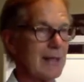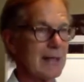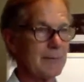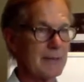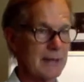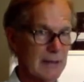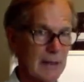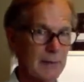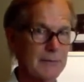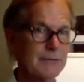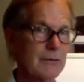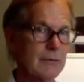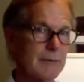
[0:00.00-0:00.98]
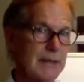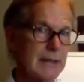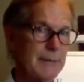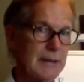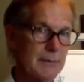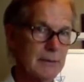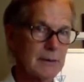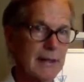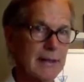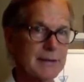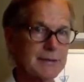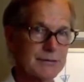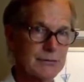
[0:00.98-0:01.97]
And it becomes for many people
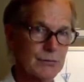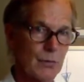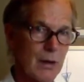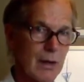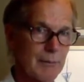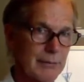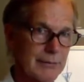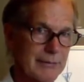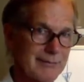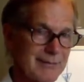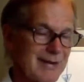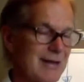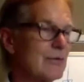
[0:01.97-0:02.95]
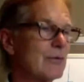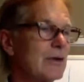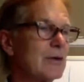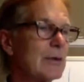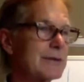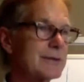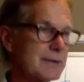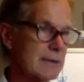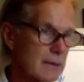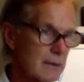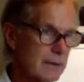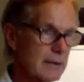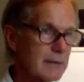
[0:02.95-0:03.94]
like a swamp. We want to
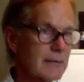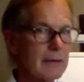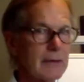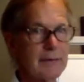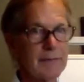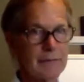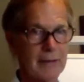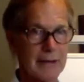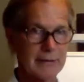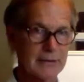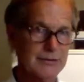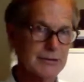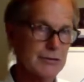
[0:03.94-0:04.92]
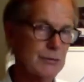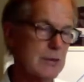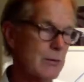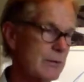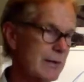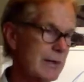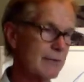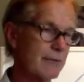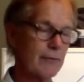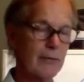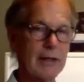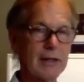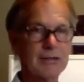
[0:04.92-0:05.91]
clear the lymph like the stream. We want to get
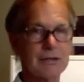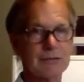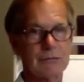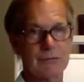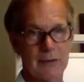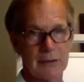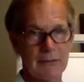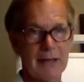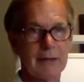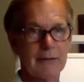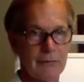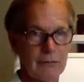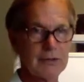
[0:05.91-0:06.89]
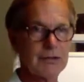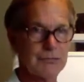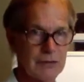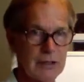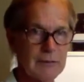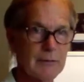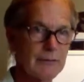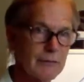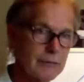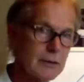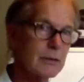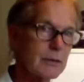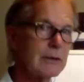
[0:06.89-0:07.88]
fresh, like a fresh stream of
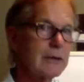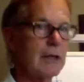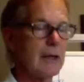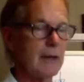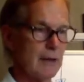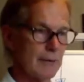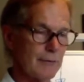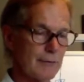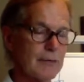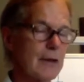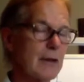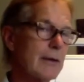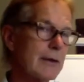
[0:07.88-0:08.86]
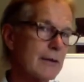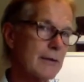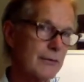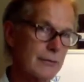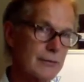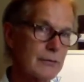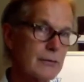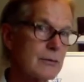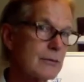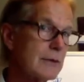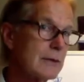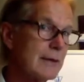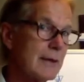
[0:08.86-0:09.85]
fluid flowing
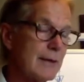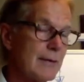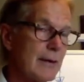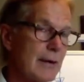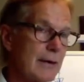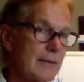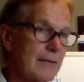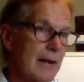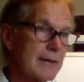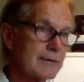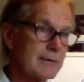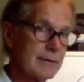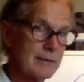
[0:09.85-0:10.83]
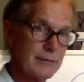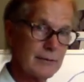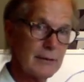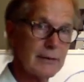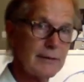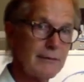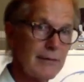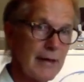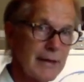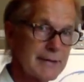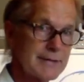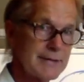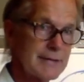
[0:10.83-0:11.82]
through through the
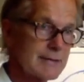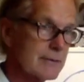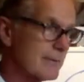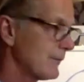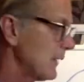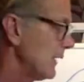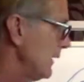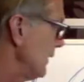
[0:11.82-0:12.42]
lymphatic system.